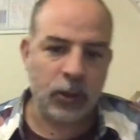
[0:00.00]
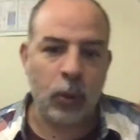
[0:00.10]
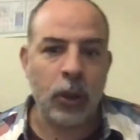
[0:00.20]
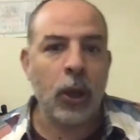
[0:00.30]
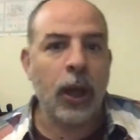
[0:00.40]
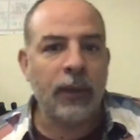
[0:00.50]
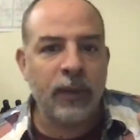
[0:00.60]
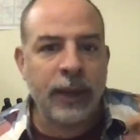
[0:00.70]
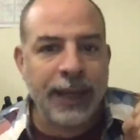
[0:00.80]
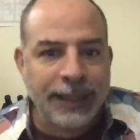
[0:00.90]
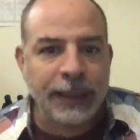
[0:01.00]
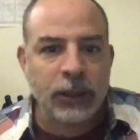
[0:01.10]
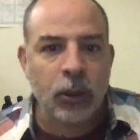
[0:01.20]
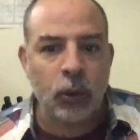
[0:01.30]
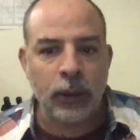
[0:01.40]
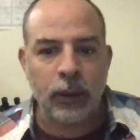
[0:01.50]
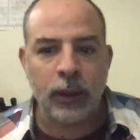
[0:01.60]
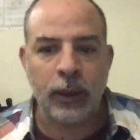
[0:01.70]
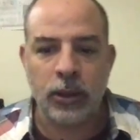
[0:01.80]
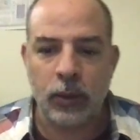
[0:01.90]
where you have crystals growing
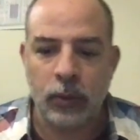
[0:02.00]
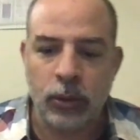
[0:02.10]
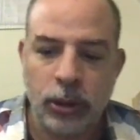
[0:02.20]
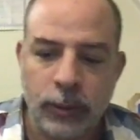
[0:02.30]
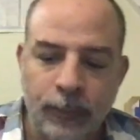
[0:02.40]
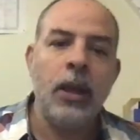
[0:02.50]
in solution.